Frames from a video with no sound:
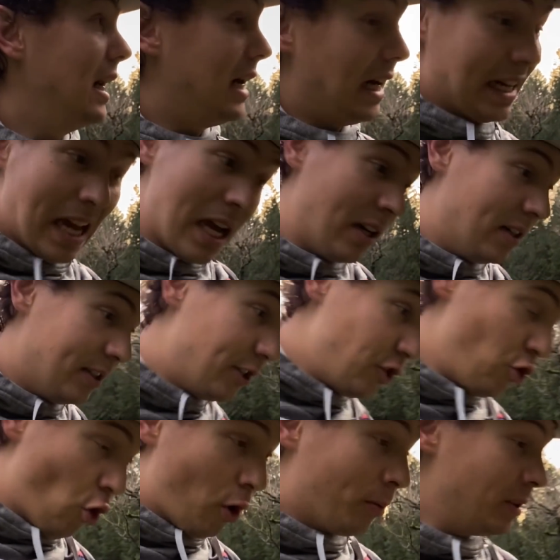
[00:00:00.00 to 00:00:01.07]
Again,
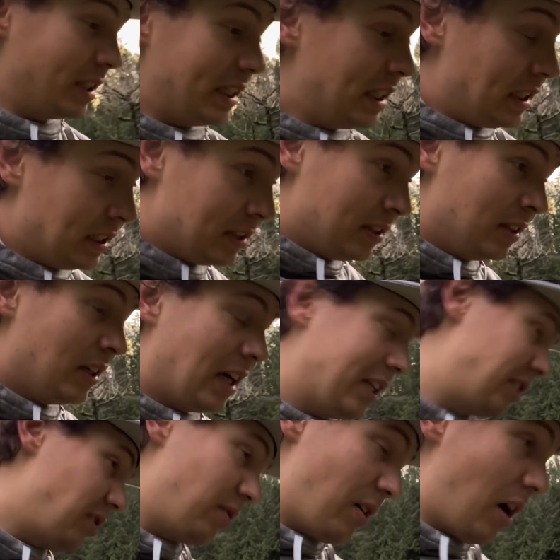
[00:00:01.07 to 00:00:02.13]
normally
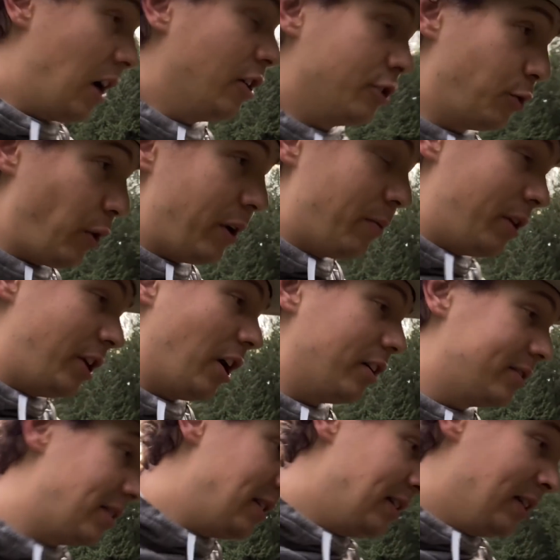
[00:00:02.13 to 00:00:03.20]
that's 121 yards.